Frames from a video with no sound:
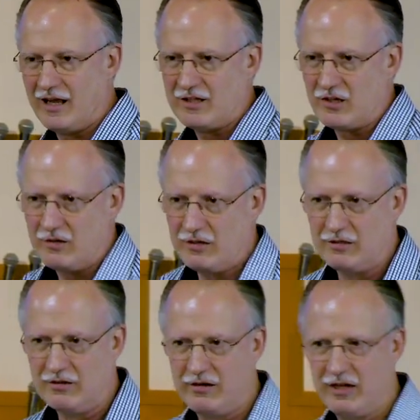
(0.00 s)
And so
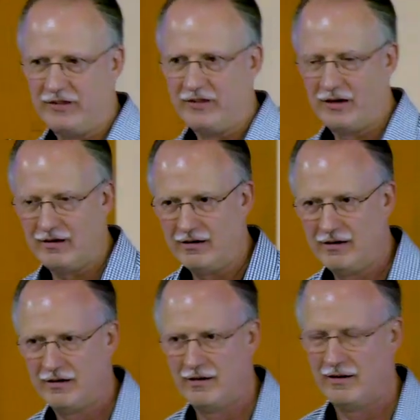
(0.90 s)
you're, you're living there,
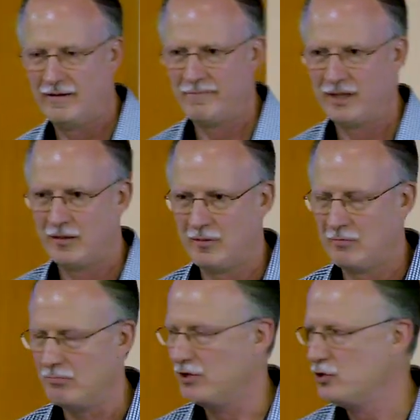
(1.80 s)

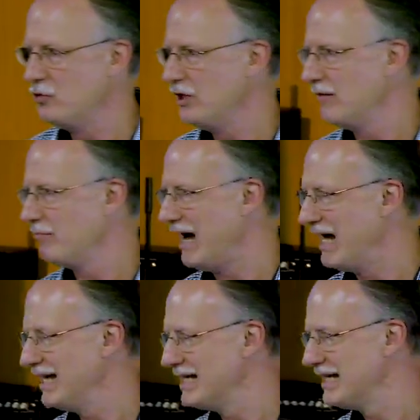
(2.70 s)
but you didn't
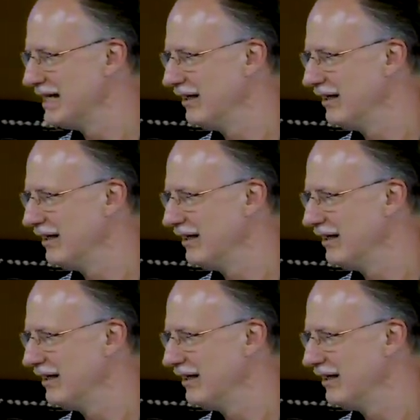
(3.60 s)
buy it.